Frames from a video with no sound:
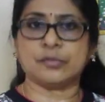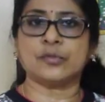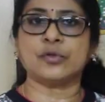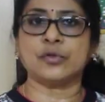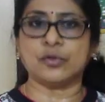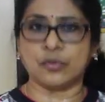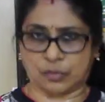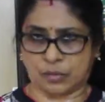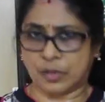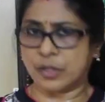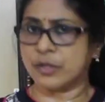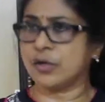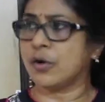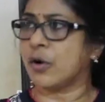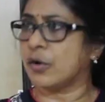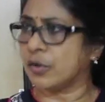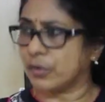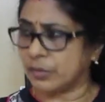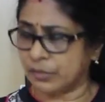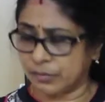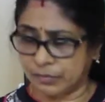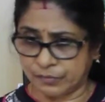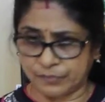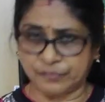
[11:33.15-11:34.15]

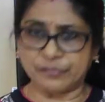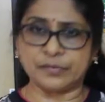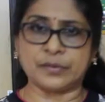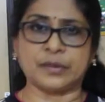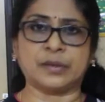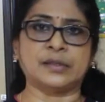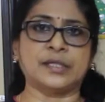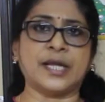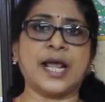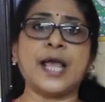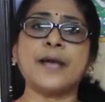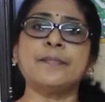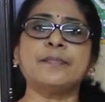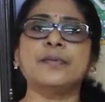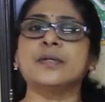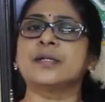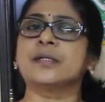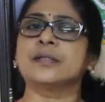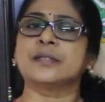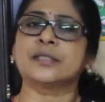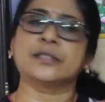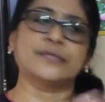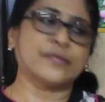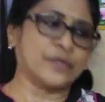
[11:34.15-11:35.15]
your
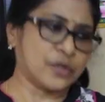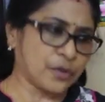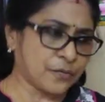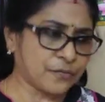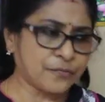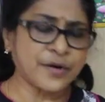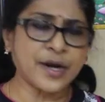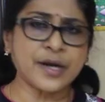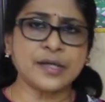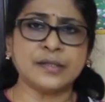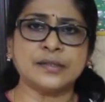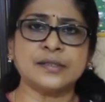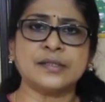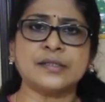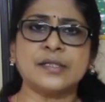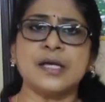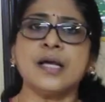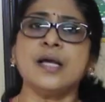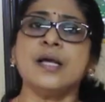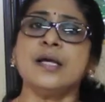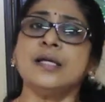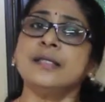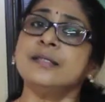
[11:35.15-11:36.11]
neighbors, with your friends.